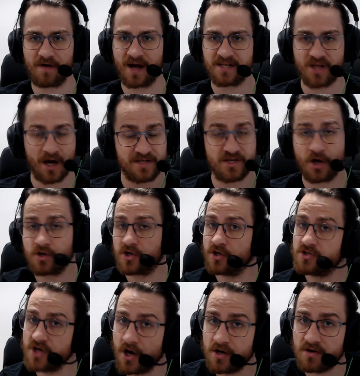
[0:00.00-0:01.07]
I don't
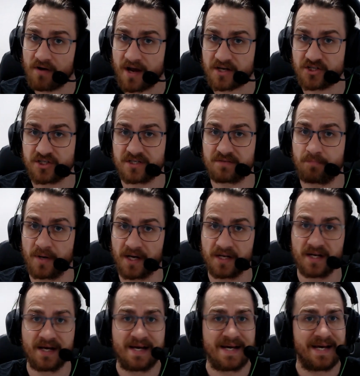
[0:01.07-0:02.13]
condone her actions, but
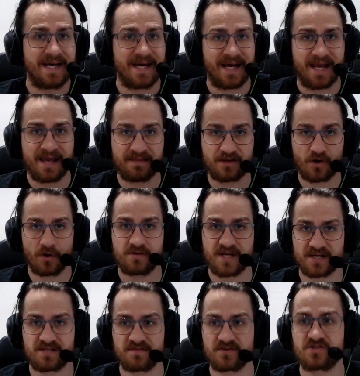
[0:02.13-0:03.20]
in the
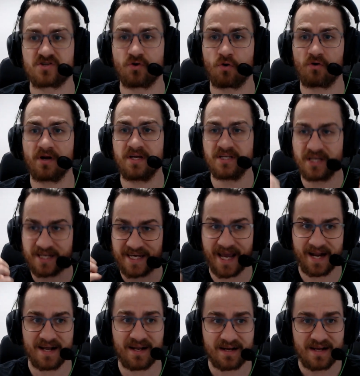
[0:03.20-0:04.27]
context of the story, you
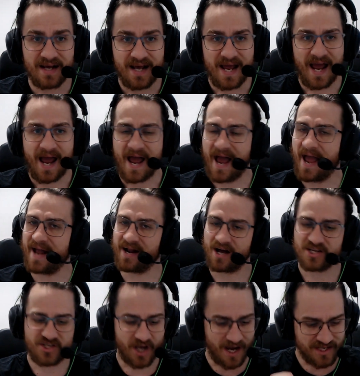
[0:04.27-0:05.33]
get it. And
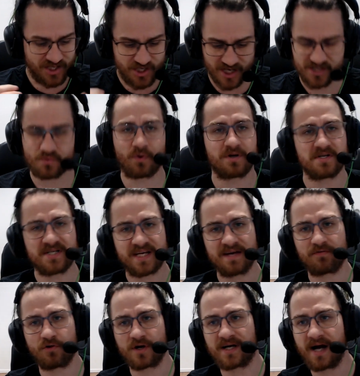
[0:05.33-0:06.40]
I just wanted to
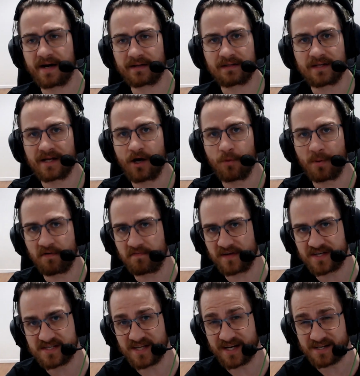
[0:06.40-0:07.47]
give her a cuddle and help her
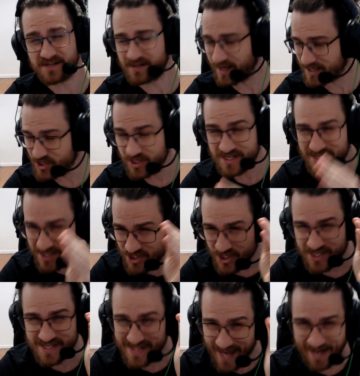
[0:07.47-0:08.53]
fix things. Like,
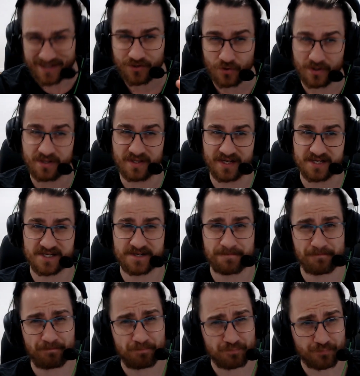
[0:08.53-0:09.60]
she's that good in this.
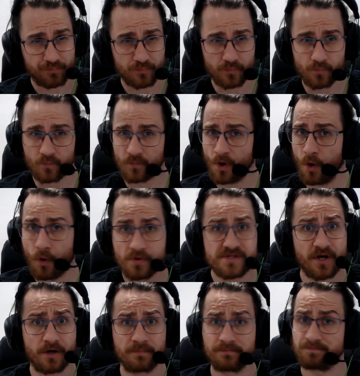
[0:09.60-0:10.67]

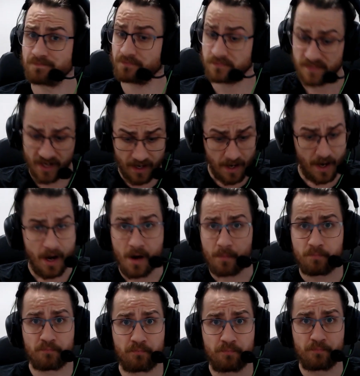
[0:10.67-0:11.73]
Also,
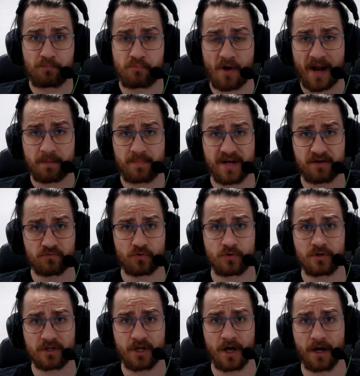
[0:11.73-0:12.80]
Brad Pitt
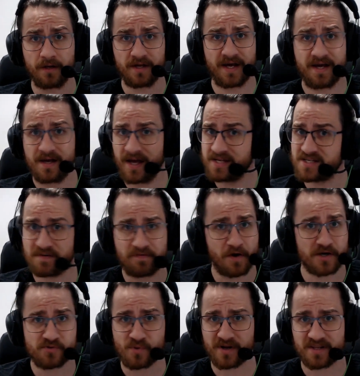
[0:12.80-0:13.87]
rule alert. It's the
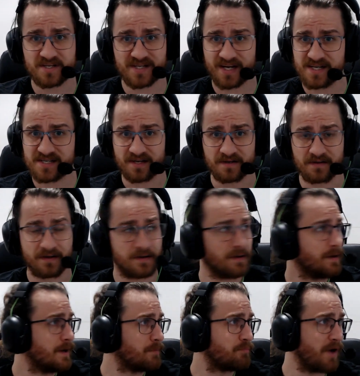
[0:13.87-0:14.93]
first one of the season.
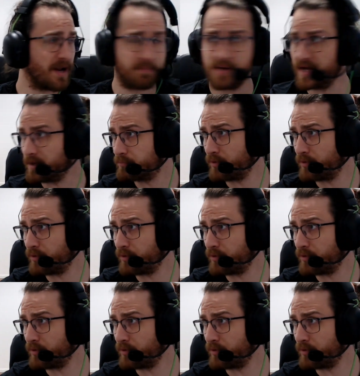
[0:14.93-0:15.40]
Brad Pitt,